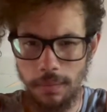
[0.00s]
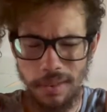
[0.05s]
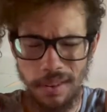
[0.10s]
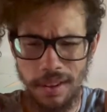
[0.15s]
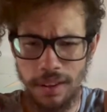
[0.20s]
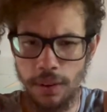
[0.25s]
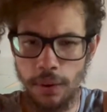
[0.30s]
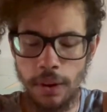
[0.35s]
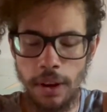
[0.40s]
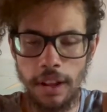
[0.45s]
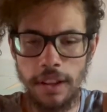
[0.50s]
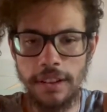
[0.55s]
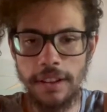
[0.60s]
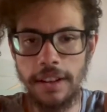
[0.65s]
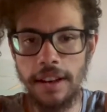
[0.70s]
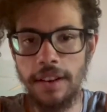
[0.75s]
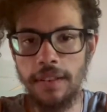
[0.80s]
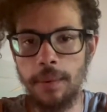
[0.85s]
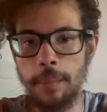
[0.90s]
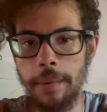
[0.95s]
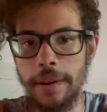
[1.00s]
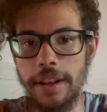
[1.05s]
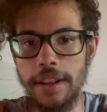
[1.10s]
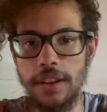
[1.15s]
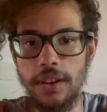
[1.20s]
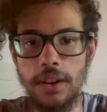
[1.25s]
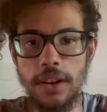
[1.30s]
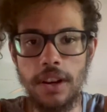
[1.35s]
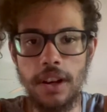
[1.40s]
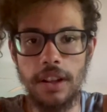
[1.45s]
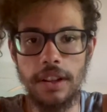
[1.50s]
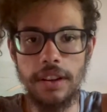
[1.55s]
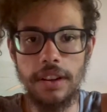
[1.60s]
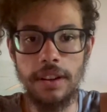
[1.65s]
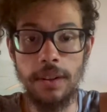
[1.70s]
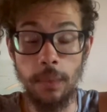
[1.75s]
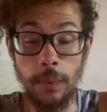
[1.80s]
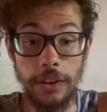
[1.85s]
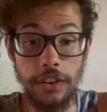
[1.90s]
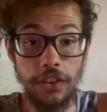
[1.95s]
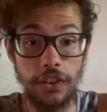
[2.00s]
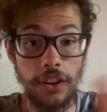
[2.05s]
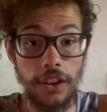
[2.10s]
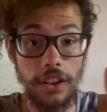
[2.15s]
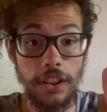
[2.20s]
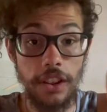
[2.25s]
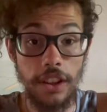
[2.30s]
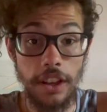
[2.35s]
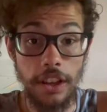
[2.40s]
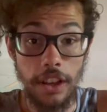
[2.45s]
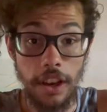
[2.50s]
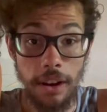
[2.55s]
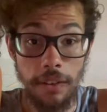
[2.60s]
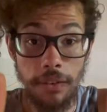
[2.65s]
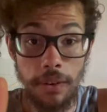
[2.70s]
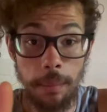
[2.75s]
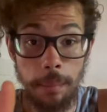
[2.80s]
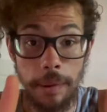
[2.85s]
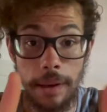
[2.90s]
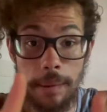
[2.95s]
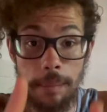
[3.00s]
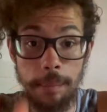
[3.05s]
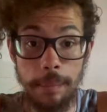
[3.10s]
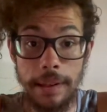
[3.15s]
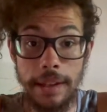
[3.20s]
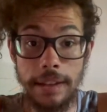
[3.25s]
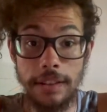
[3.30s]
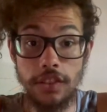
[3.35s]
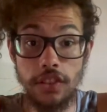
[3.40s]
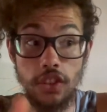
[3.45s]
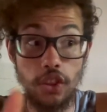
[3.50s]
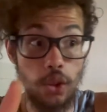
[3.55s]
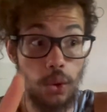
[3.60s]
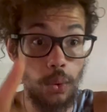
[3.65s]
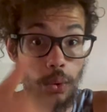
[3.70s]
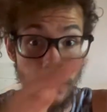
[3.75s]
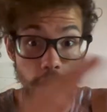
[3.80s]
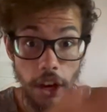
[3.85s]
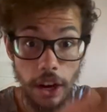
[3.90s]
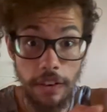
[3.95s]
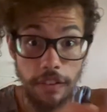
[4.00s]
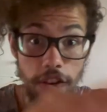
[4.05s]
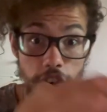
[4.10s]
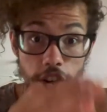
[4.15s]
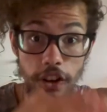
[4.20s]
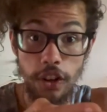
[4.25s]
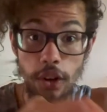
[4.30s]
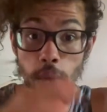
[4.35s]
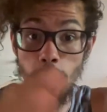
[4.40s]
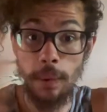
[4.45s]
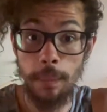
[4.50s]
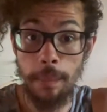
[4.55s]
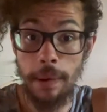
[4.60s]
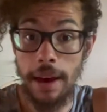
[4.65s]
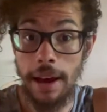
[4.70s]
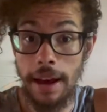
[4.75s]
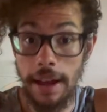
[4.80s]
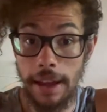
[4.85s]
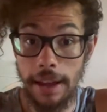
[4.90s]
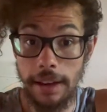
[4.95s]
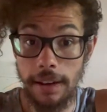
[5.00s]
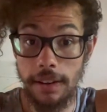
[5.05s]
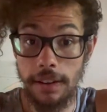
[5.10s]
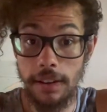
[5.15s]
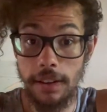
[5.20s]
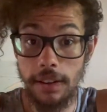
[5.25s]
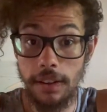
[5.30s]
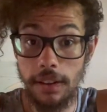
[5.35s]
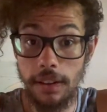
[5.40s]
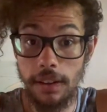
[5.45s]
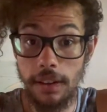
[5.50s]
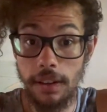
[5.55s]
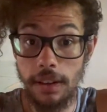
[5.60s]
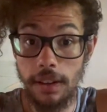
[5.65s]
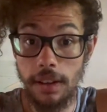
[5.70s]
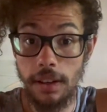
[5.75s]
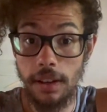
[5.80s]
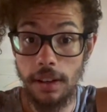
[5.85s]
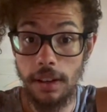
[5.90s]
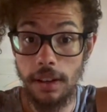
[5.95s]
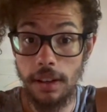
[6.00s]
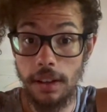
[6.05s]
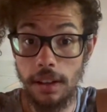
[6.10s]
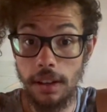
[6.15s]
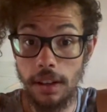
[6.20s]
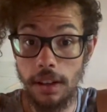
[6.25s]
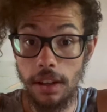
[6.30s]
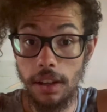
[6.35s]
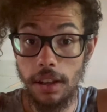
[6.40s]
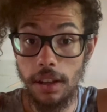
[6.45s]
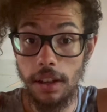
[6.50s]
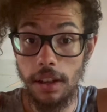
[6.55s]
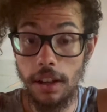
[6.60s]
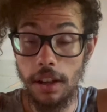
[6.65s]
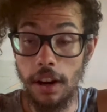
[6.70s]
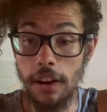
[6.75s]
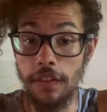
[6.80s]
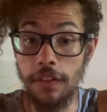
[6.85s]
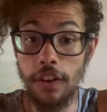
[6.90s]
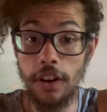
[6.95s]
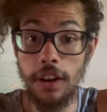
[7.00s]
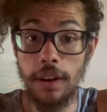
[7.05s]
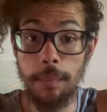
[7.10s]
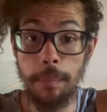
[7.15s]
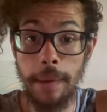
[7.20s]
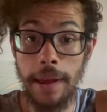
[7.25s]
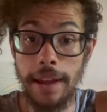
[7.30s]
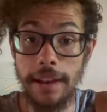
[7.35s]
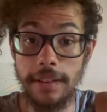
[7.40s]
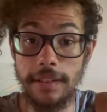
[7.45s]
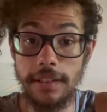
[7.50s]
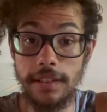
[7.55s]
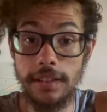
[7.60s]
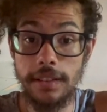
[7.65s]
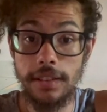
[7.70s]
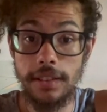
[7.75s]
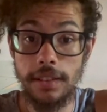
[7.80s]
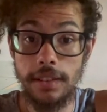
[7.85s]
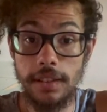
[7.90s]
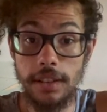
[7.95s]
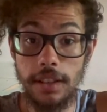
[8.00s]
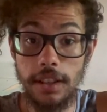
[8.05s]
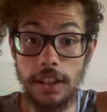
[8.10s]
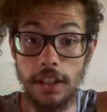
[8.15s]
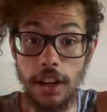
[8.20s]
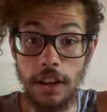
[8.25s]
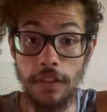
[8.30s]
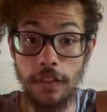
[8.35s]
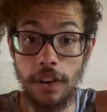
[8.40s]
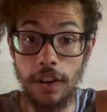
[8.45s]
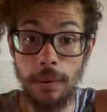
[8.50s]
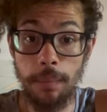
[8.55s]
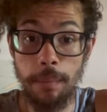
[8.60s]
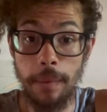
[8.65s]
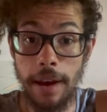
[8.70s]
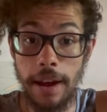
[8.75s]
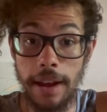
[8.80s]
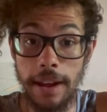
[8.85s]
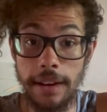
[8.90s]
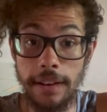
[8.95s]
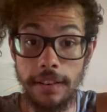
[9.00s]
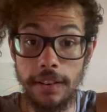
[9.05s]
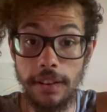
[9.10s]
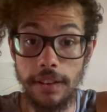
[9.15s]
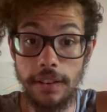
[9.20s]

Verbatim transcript: you can call it the government, you can call it, which the government means to govern your mind. Government, govern mind.